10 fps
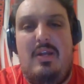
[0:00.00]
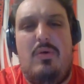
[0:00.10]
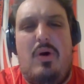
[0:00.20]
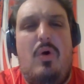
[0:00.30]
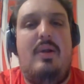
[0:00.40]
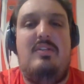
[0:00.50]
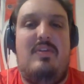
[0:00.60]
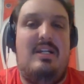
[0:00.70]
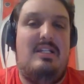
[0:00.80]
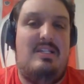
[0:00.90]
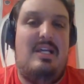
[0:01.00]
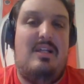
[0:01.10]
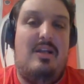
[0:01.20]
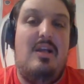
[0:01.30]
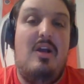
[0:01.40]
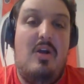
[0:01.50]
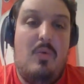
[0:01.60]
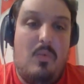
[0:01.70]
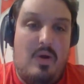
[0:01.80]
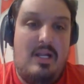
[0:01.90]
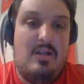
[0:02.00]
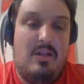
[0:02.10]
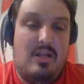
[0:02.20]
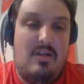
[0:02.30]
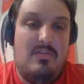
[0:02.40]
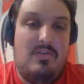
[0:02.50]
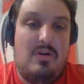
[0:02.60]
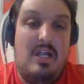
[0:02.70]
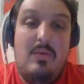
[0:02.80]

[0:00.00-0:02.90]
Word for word: you'll always find exactly what you're looking for.